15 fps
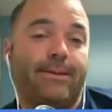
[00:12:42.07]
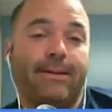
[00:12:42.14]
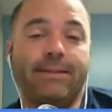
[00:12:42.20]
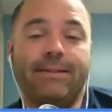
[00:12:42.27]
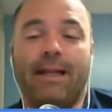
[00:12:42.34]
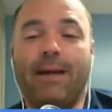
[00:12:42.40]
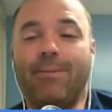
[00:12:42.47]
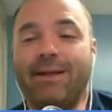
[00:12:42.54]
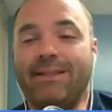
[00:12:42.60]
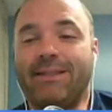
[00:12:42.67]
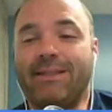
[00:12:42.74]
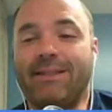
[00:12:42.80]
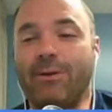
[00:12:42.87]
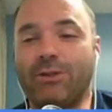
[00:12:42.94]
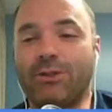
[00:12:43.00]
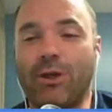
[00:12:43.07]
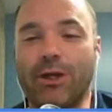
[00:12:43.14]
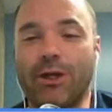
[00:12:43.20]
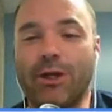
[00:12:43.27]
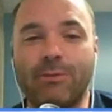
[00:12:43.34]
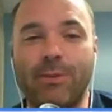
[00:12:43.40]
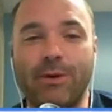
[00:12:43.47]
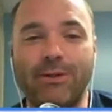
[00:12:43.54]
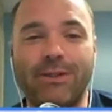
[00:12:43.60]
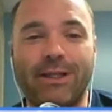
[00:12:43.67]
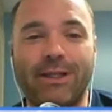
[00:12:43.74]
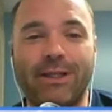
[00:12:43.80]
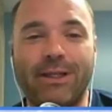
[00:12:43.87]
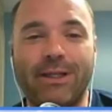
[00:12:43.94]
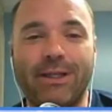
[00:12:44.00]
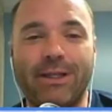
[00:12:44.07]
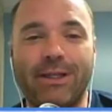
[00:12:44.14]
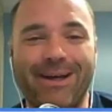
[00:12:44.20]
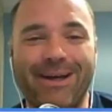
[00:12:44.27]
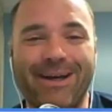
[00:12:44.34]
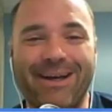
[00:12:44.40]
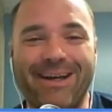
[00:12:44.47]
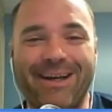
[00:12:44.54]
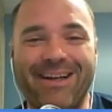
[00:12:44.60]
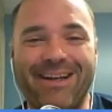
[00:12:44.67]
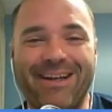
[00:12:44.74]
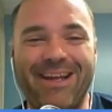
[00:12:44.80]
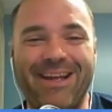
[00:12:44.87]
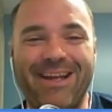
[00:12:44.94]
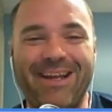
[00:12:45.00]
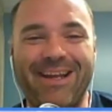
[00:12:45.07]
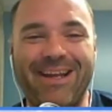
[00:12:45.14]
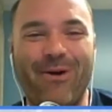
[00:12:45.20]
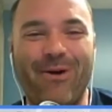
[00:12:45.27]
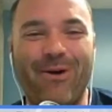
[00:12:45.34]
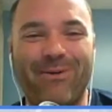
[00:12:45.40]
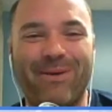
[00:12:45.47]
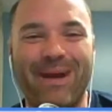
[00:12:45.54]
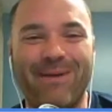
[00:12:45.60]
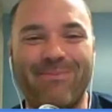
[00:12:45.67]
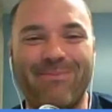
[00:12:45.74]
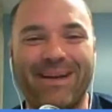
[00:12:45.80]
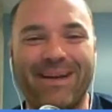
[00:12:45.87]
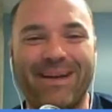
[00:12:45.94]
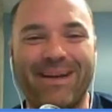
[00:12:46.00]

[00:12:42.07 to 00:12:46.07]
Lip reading: Listen, I'm not saying we start a conspiracy theory, going around, but